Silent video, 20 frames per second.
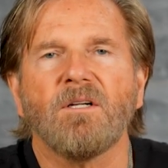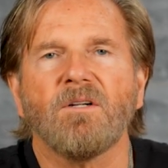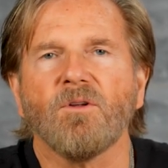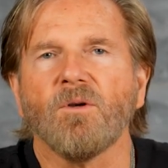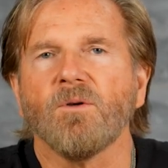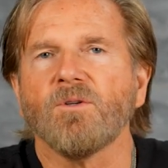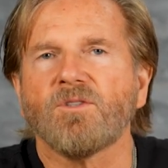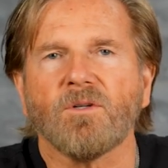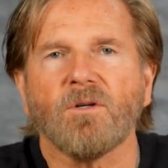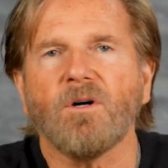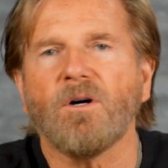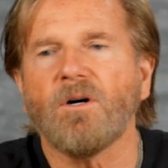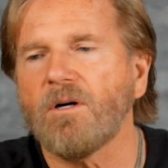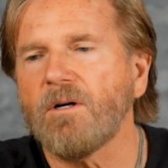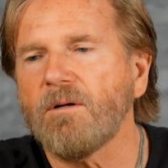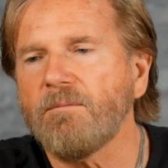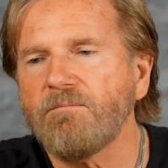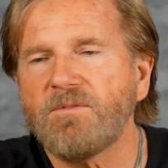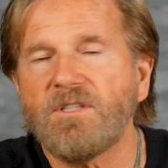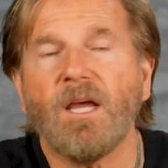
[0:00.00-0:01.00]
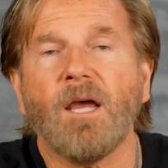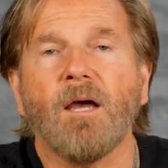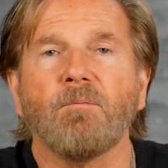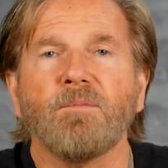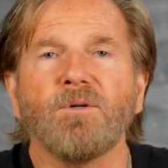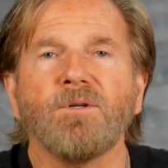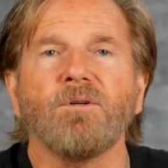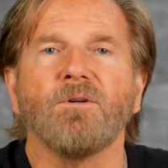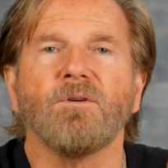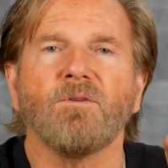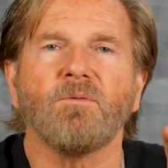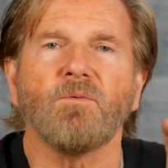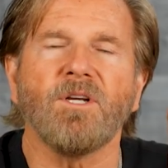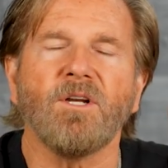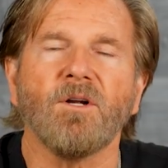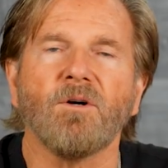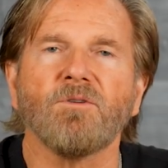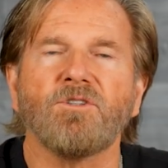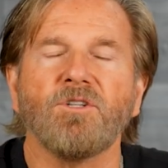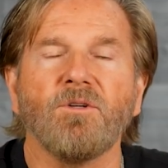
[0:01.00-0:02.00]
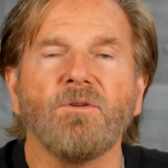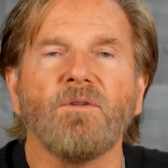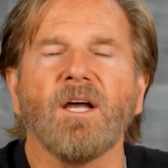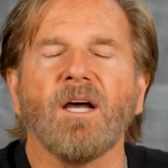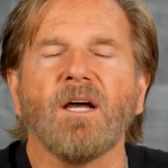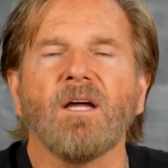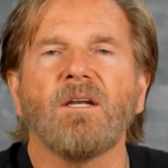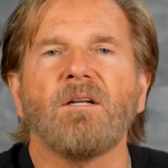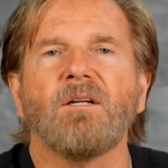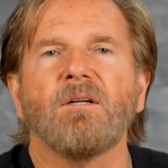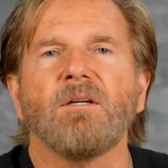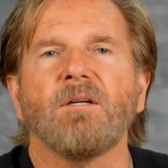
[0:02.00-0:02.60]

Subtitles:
Those are all taboo. We don't do that.